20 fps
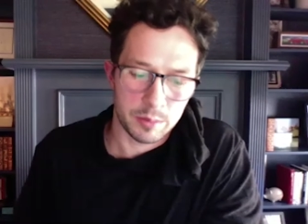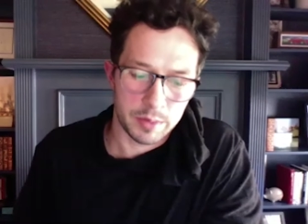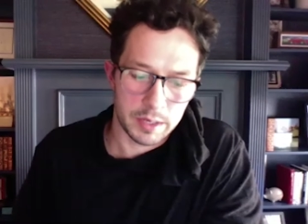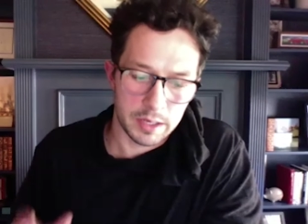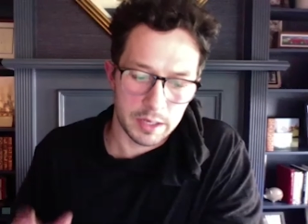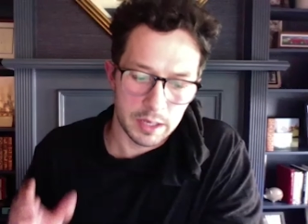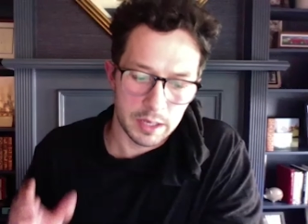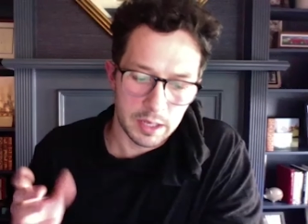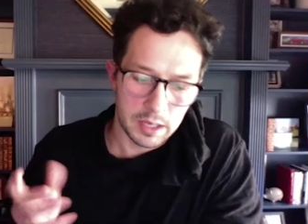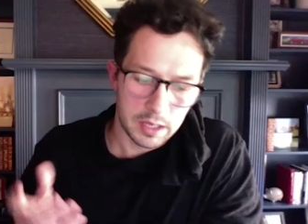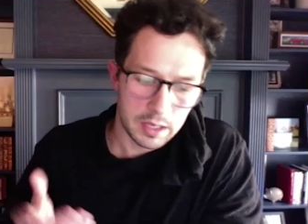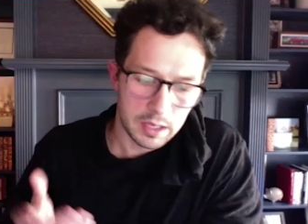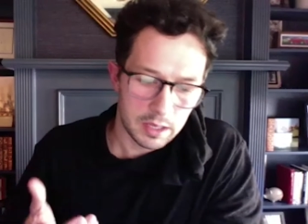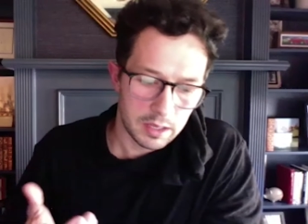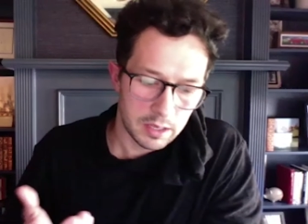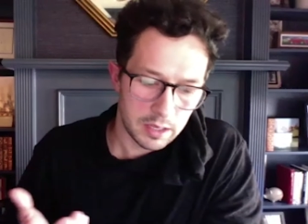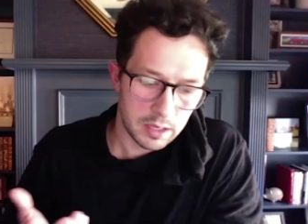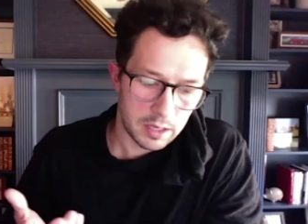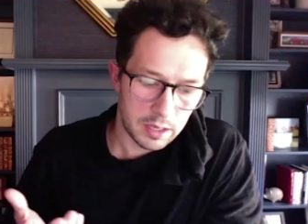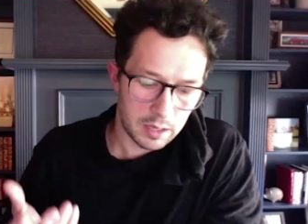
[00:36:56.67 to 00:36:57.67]
But
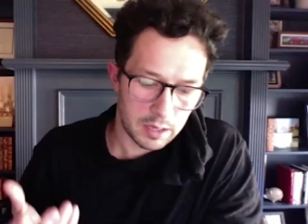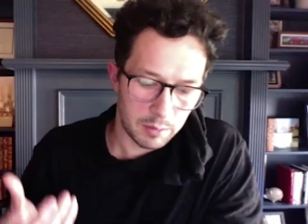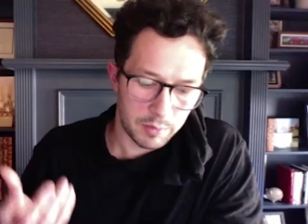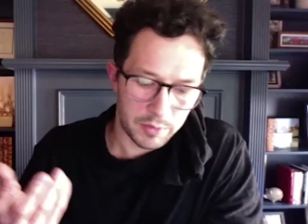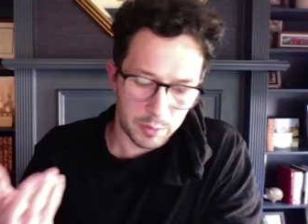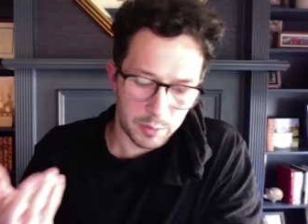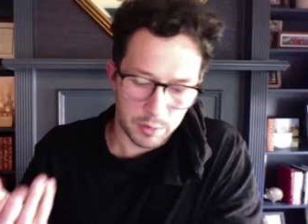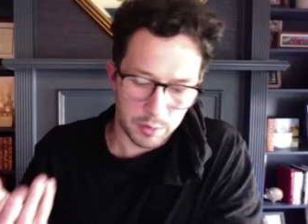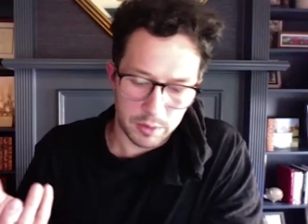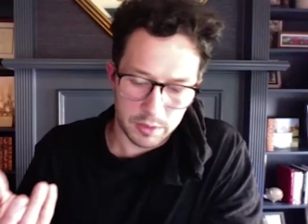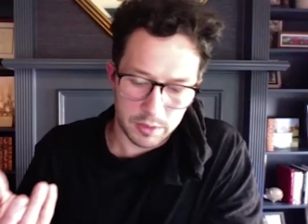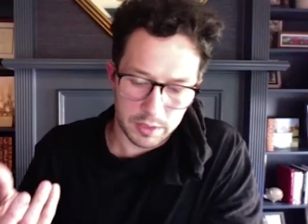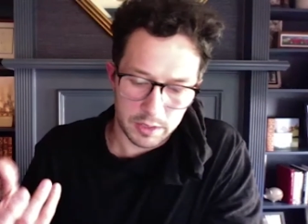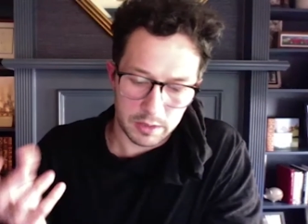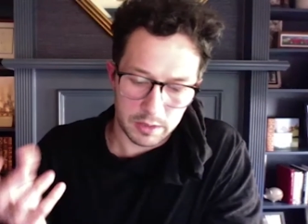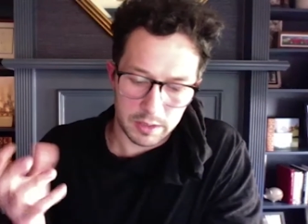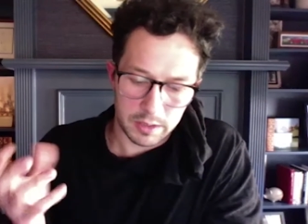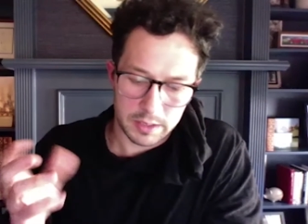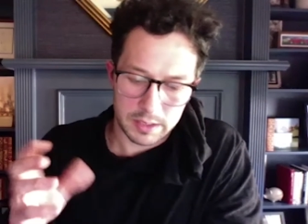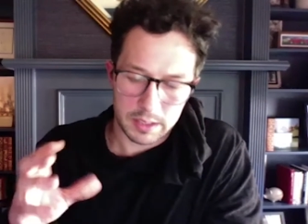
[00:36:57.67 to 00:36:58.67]
if you were to look at
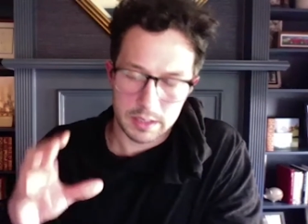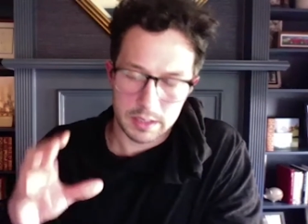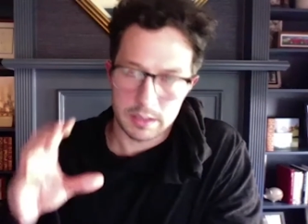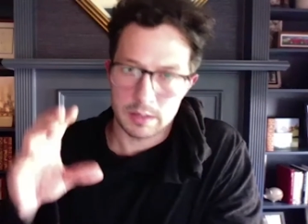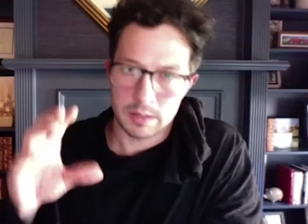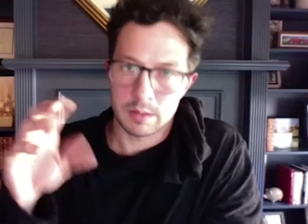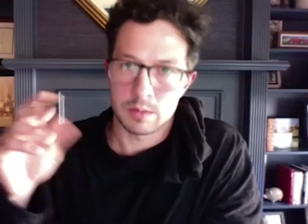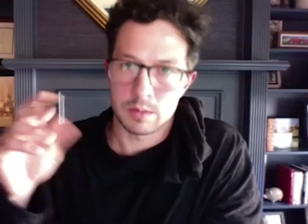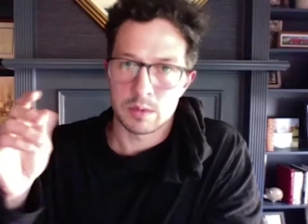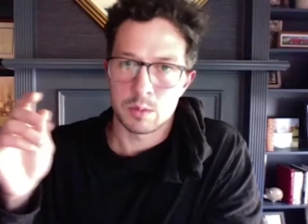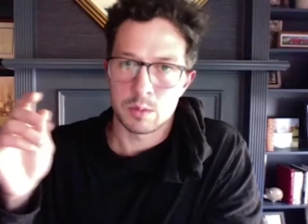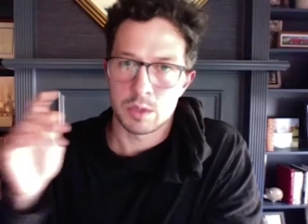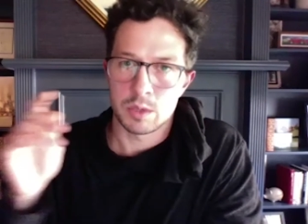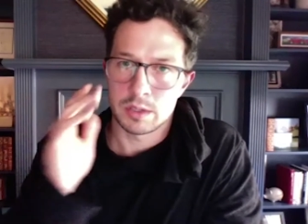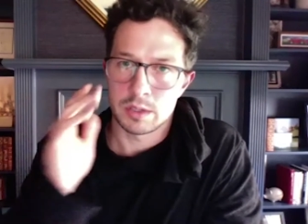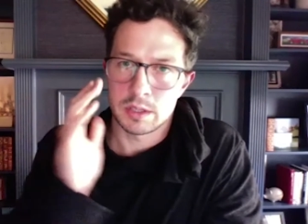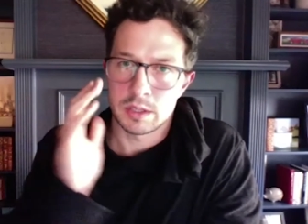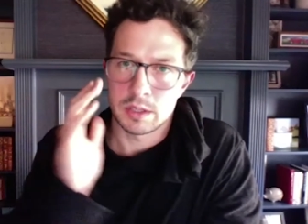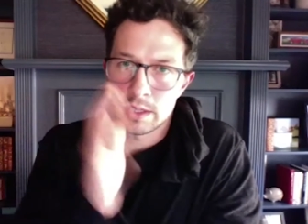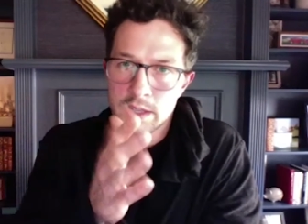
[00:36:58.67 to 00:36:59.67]
our listings, once
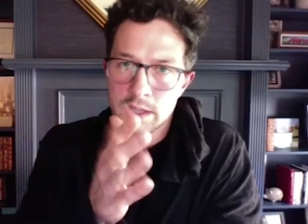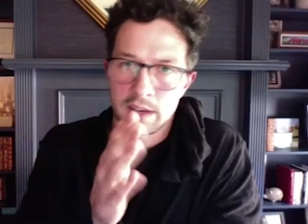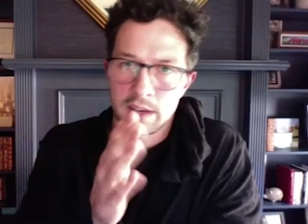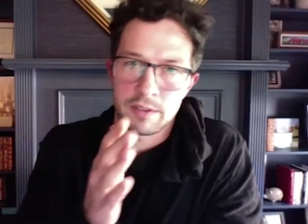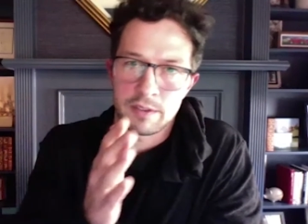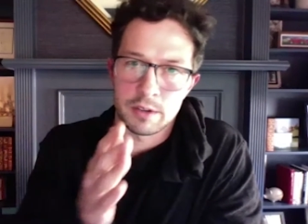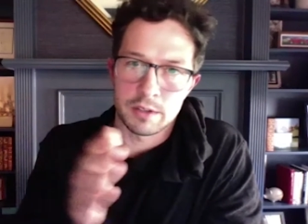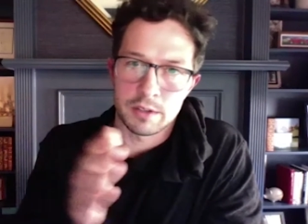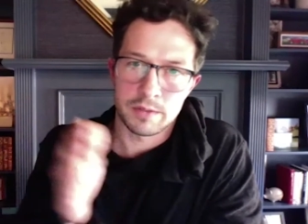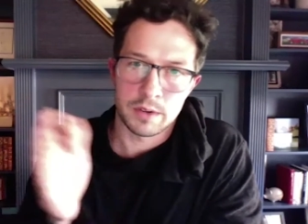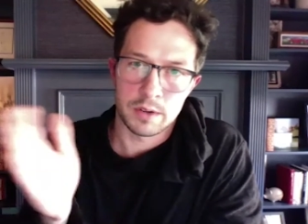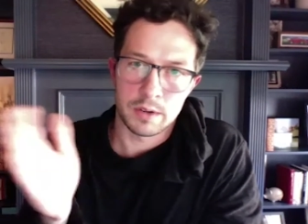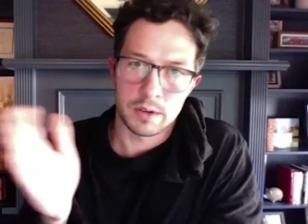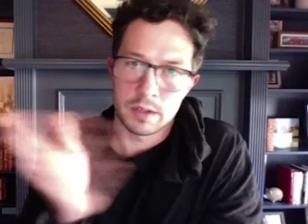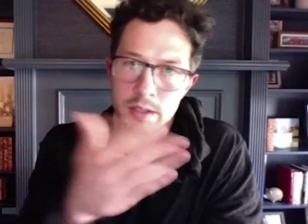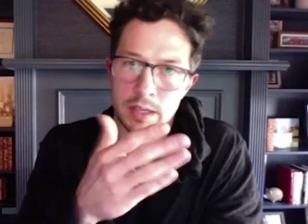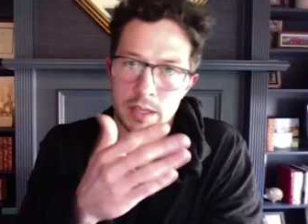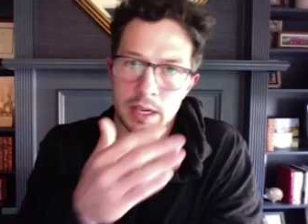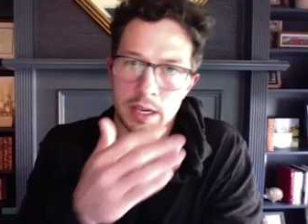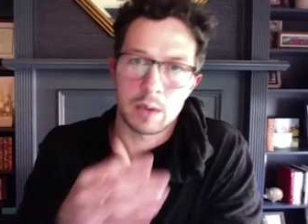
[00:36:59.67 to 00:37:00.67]
you click that first photo, the
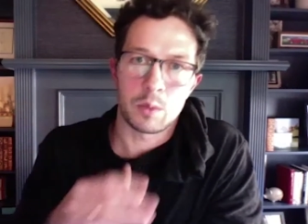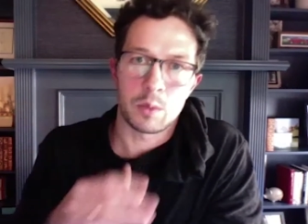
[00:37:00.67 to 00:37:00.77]
second